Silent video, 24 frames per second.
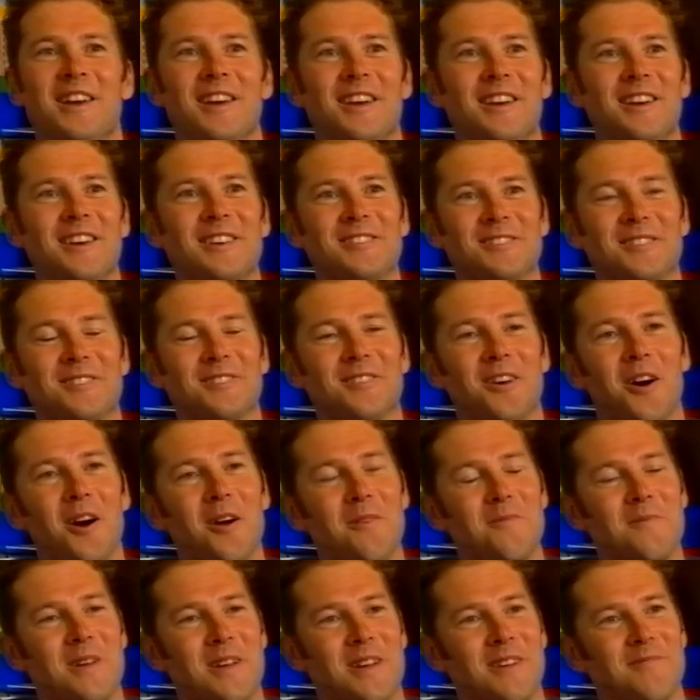He's a
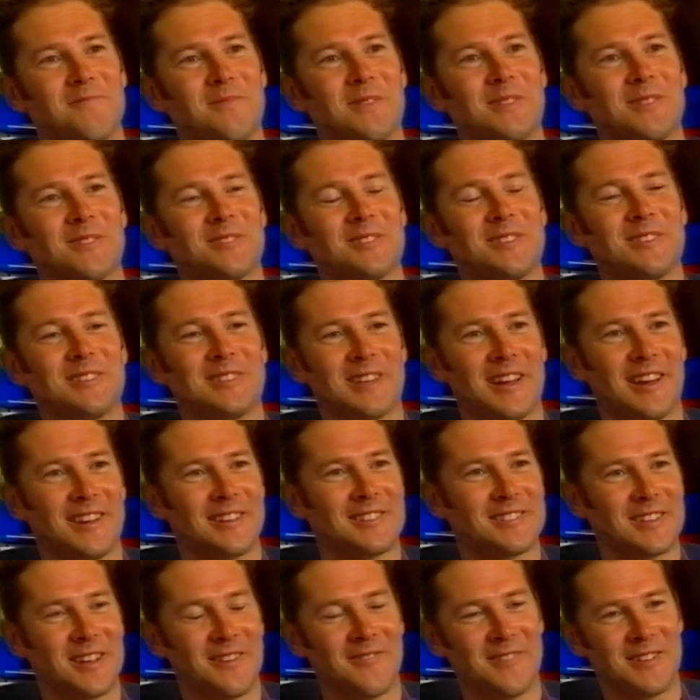nightmare because he
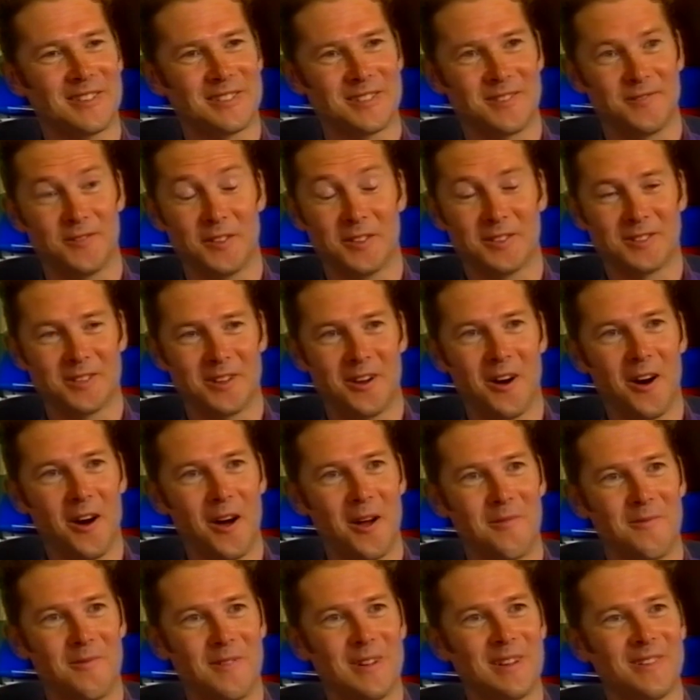takes so much of your
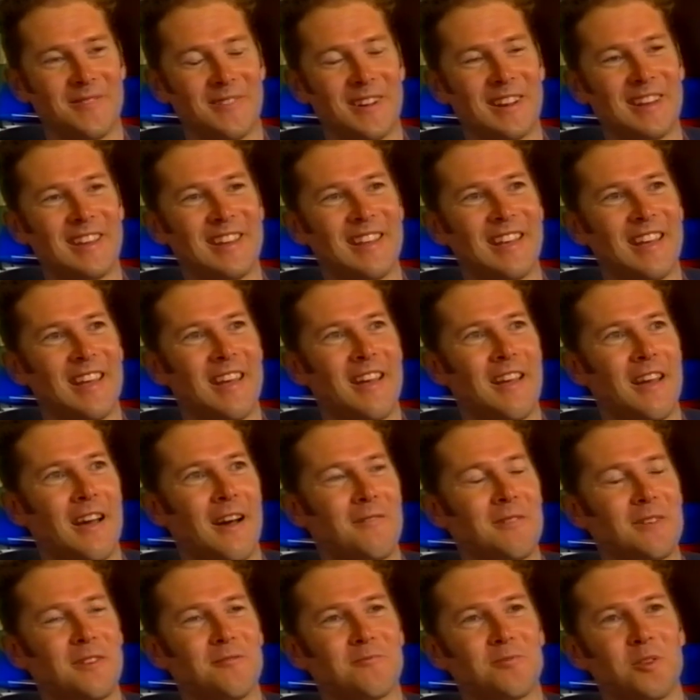time.
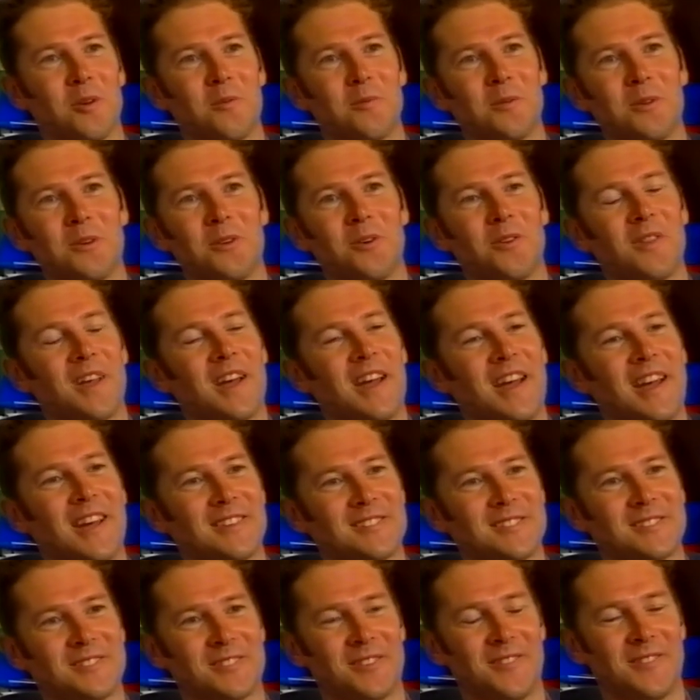Probably all the
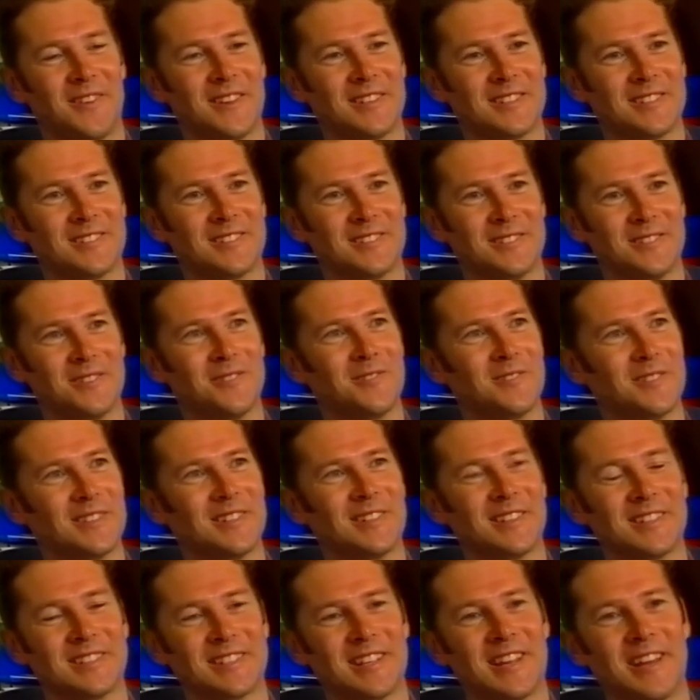houses I've had to deal with
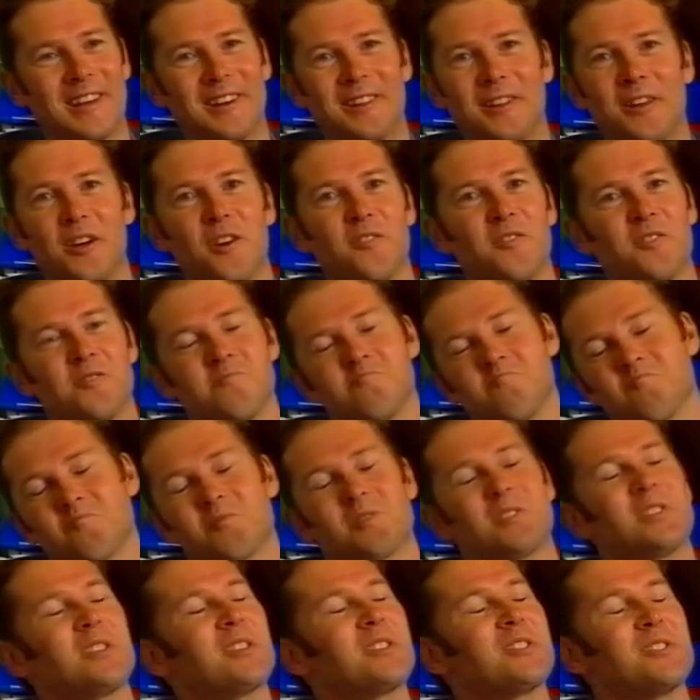in the town over
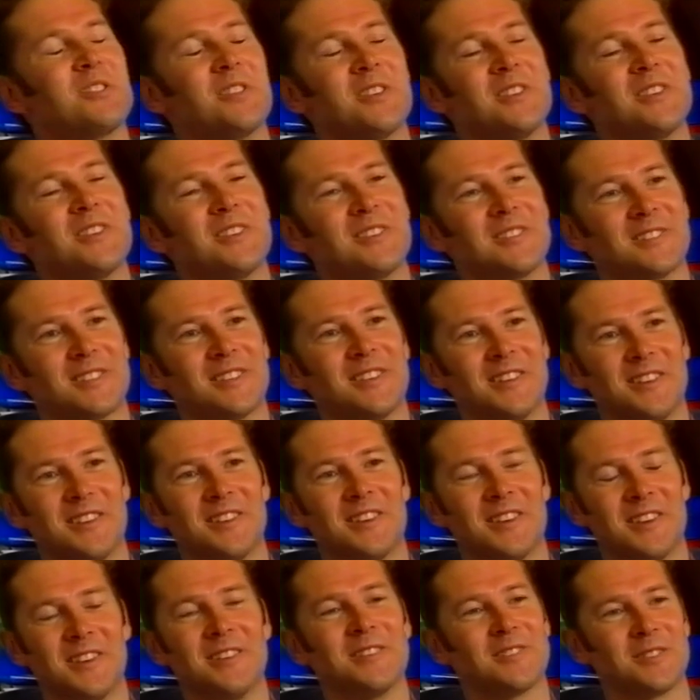6 years,
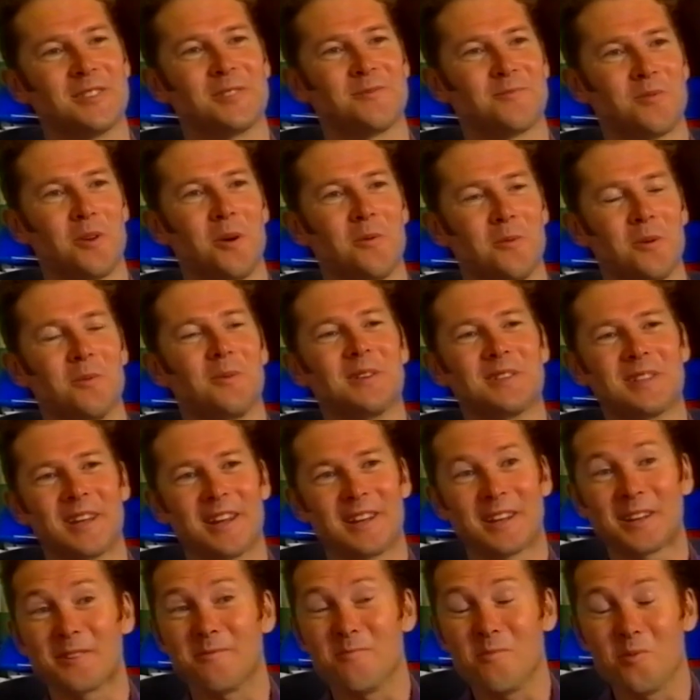his has probably
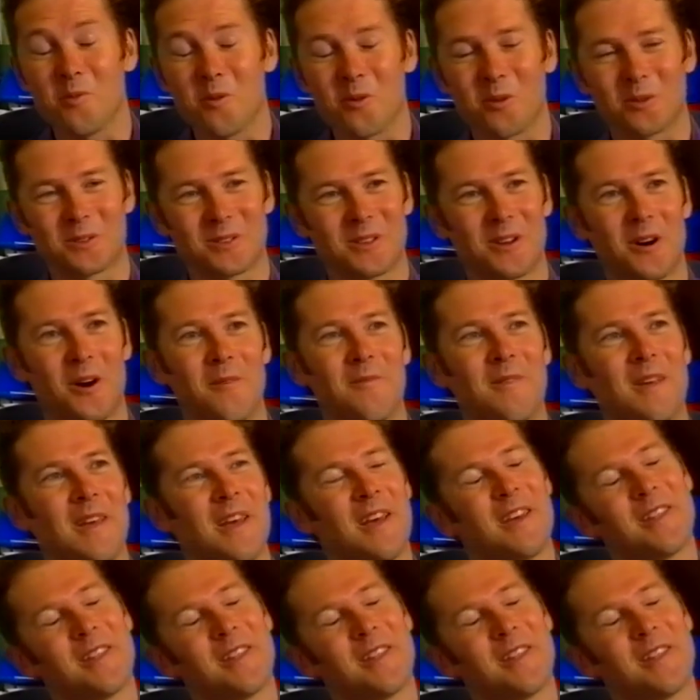taken more time.